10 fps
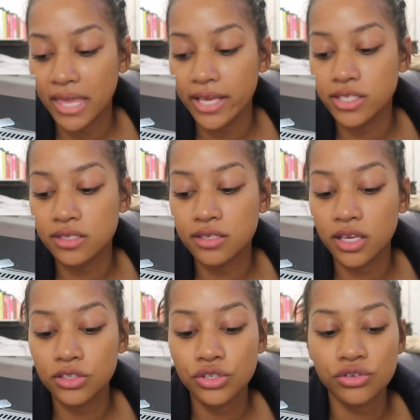it's
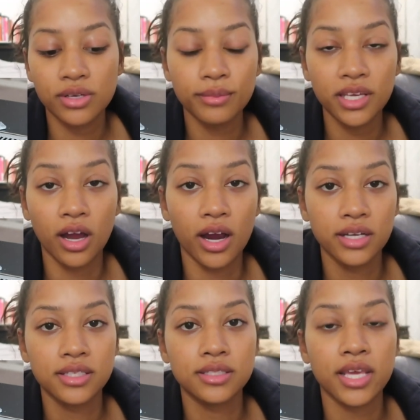extremely
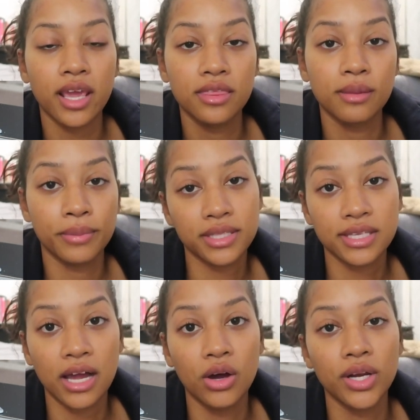hard to take the
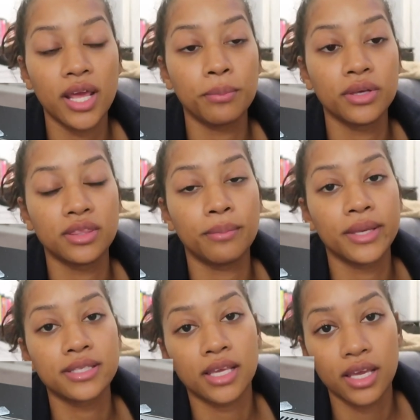bits out and put the
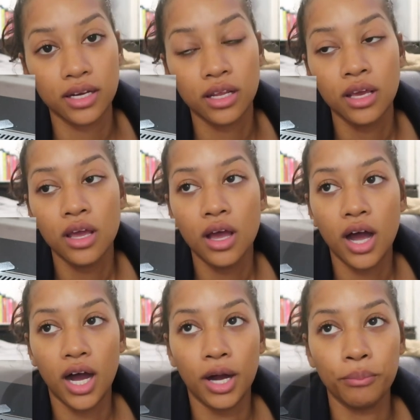bits in.
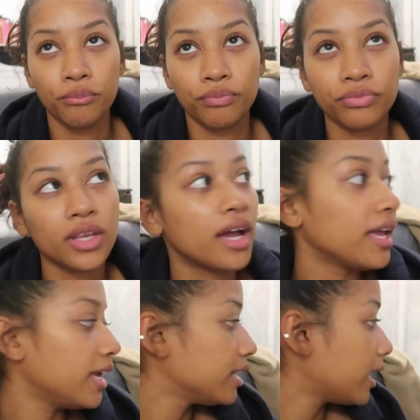Um,
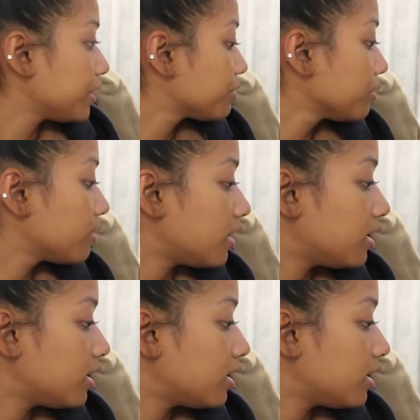and I threw it,